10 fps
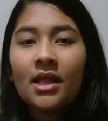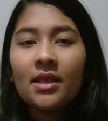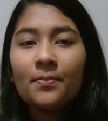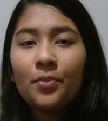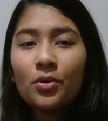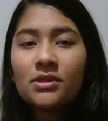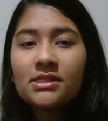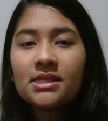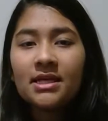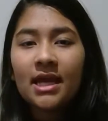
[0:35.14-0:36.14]
The
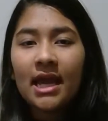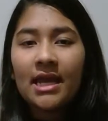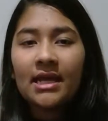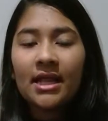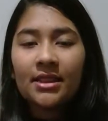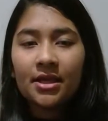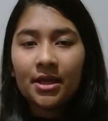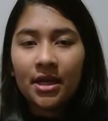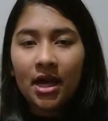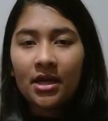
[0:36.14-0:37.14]
poles 38 and
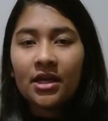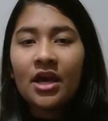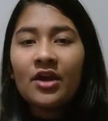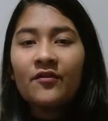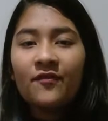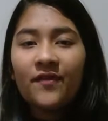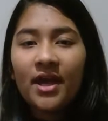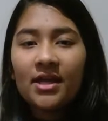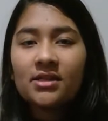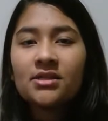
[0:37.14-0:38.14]
39
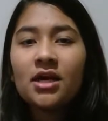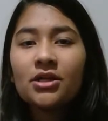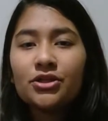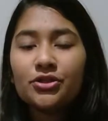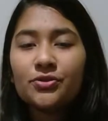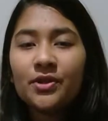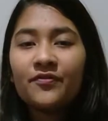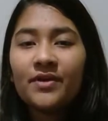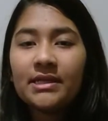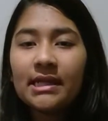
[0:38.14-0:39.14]
failed due to the
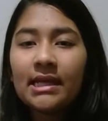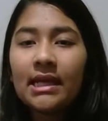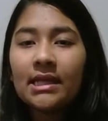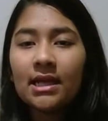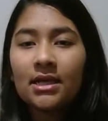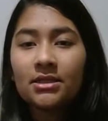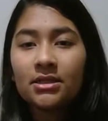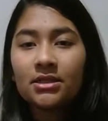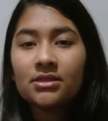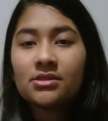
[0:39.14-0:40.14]
fatigue in the
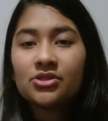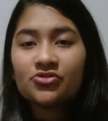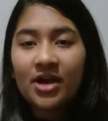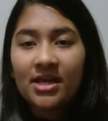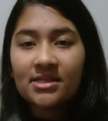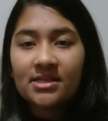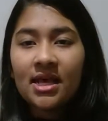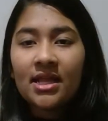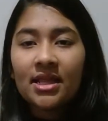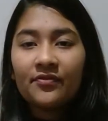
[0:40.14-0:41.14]
conductor strands
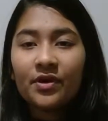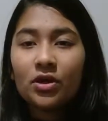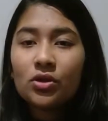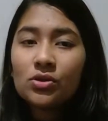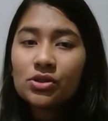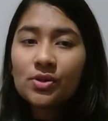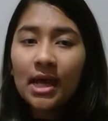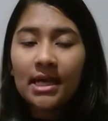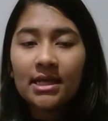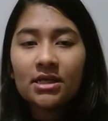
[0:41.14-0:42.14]
that were close to
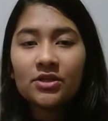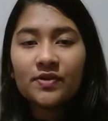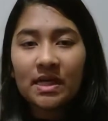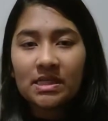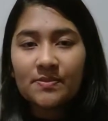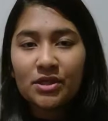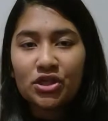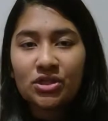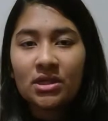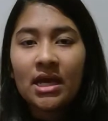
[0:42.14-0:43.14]
helical
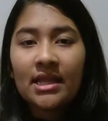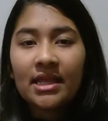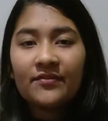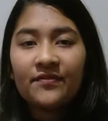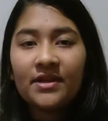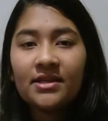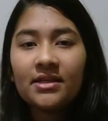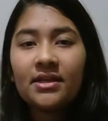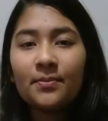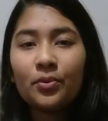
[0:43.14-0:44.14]
transmission that
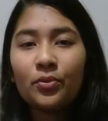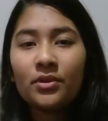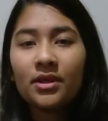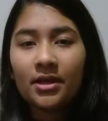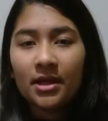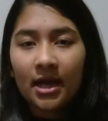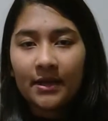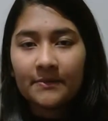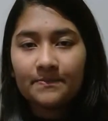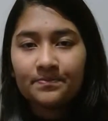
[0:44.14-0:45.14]
fitted the pole
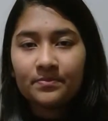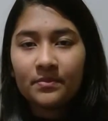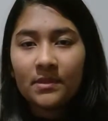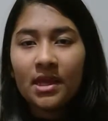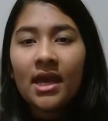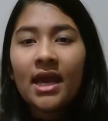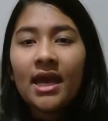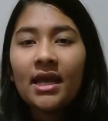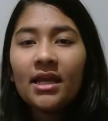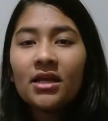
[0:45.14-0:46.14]
39.
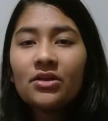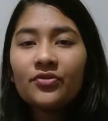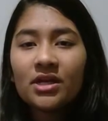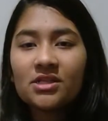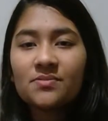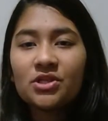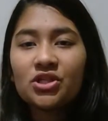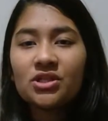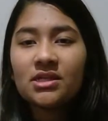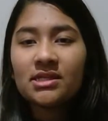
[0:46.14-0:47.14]
Helical
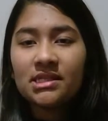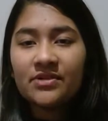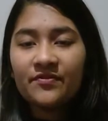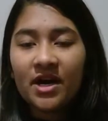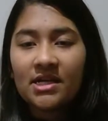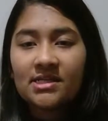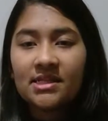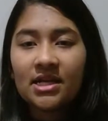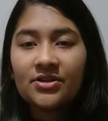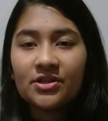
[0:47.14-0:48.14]
transmission is a device
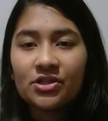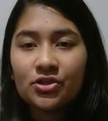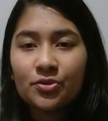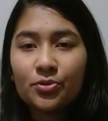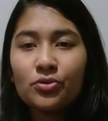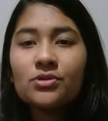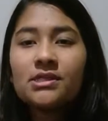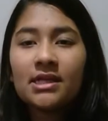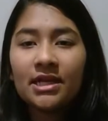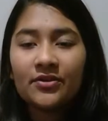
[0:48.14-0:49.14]
that distributes
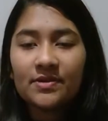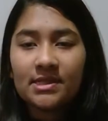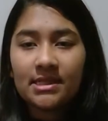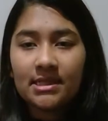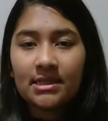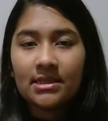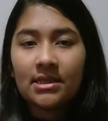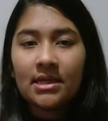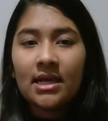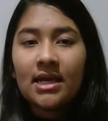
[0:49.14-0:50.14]
electricity.
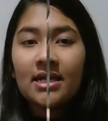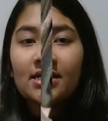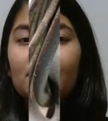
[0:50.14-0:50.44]
It